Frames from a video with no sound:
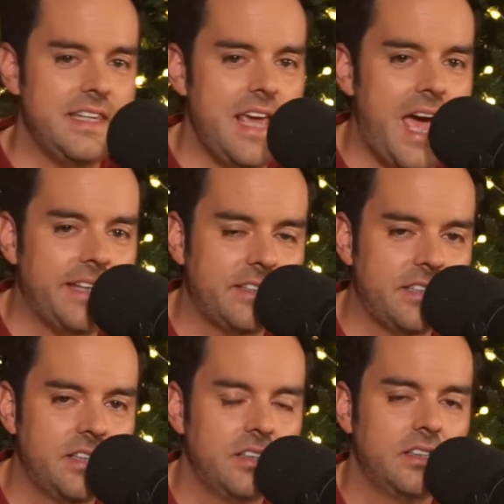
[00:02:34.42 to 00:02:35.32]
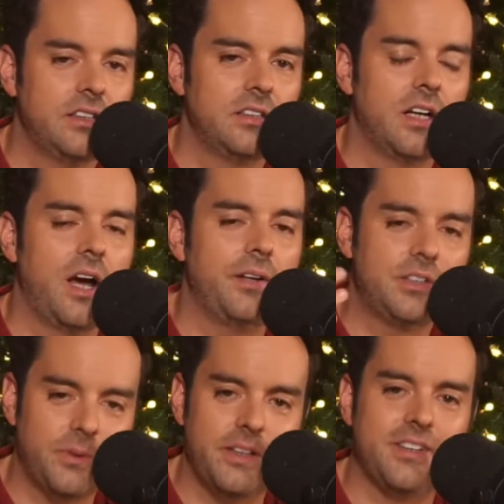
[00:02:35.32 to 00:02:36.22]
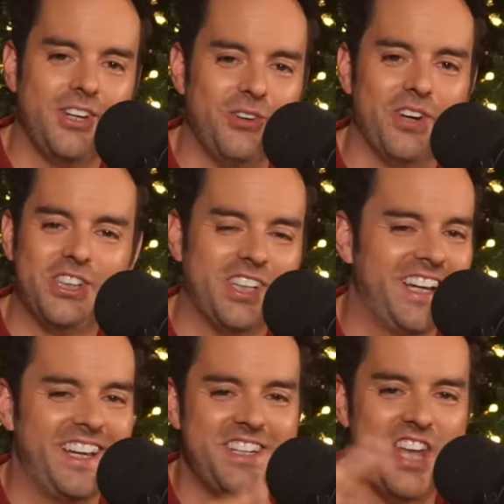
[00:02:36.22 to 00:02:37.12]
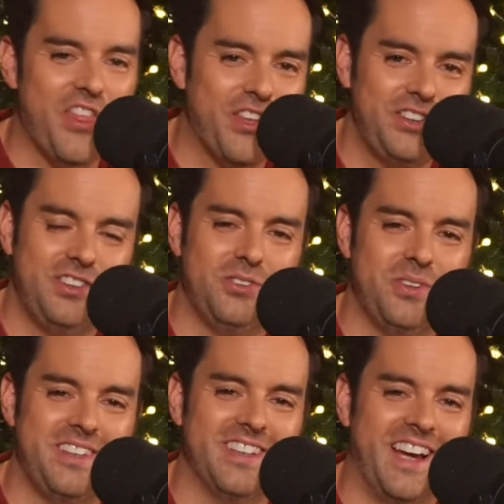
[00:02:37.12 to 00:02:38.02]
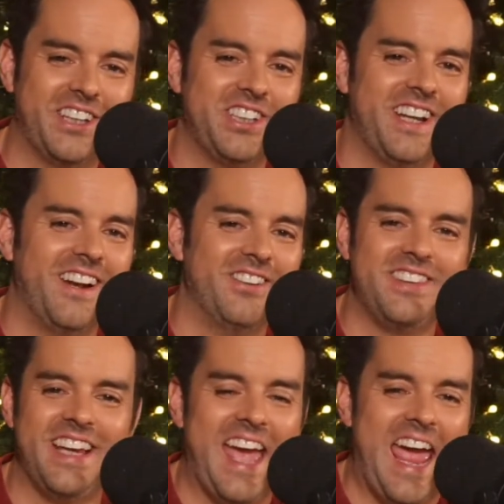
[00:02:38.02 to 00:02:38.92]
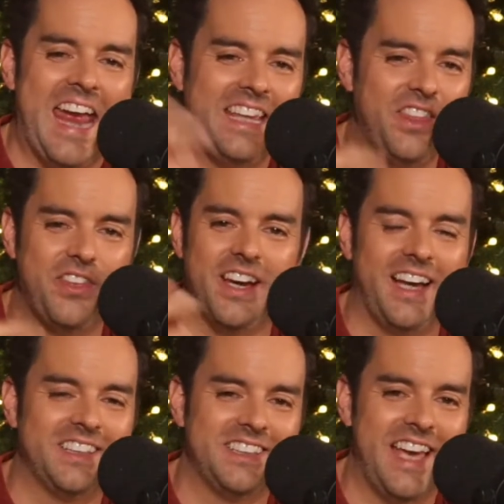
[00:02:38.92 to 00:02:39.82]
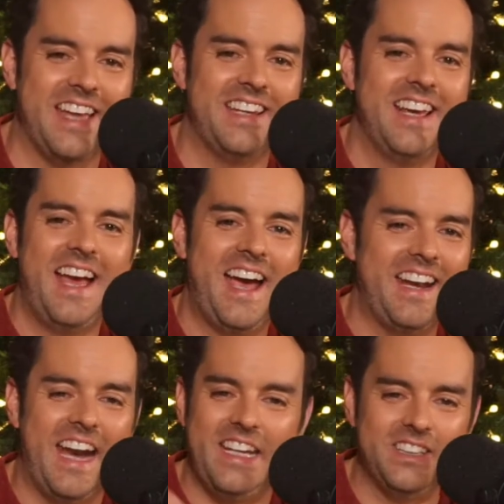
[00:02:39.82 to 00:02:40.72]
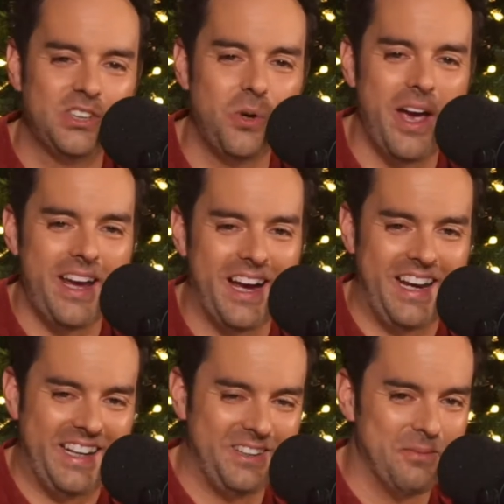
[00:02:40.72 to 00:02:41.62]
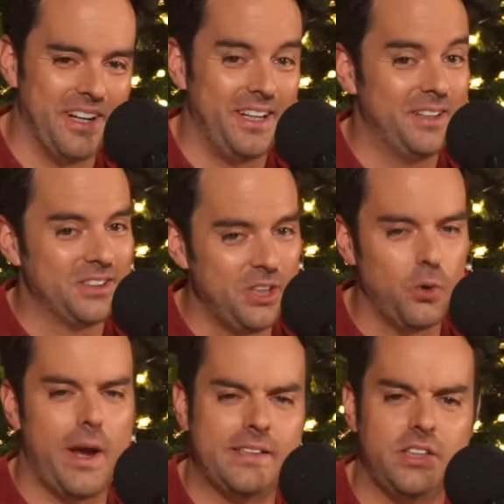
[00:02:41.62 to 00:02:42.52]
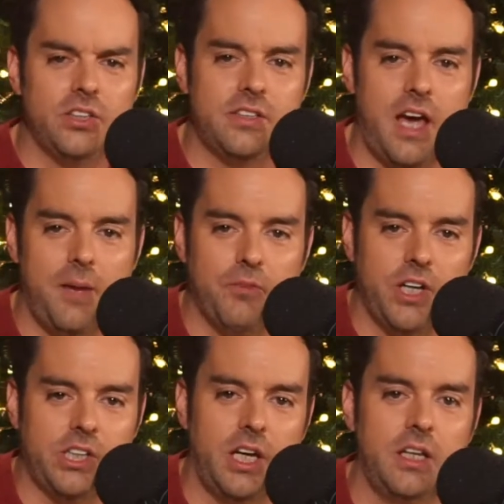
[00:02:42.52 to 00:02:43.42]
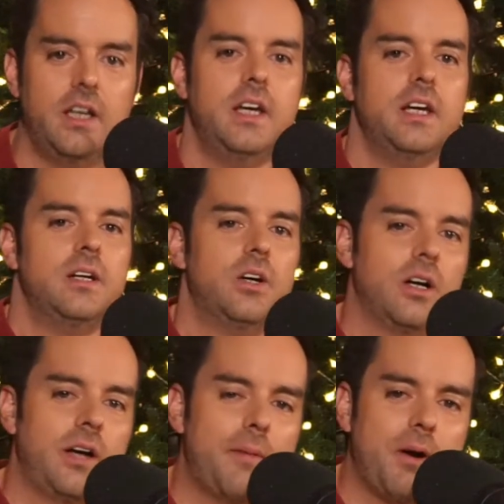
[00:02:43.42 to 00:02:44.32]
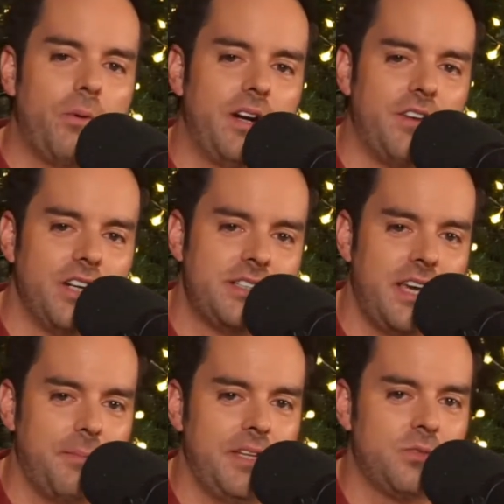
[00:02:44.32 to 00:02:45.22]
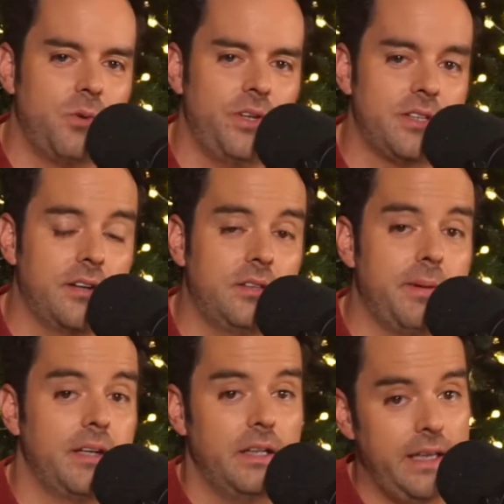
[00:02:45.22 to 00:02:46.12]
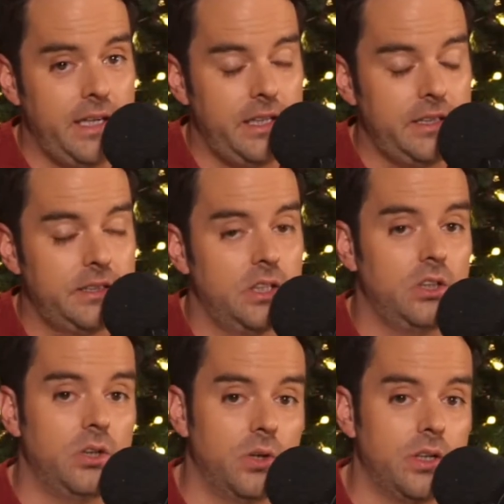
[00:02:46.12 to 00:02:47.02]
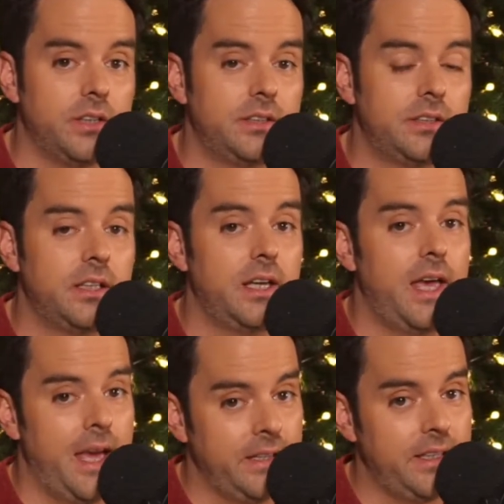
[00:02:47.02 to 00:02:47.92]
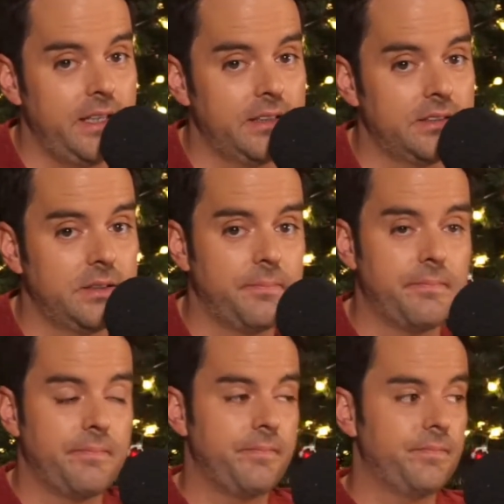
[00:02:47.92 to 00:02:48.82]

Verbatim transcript: Yet. I just want to tell you, Russia, I had nothing to do with the election. I don't think anything I said had any sway on anybody. So you're wasting your time, Russia. Or how about one of our segments where we talked about ladies, lords, and kings?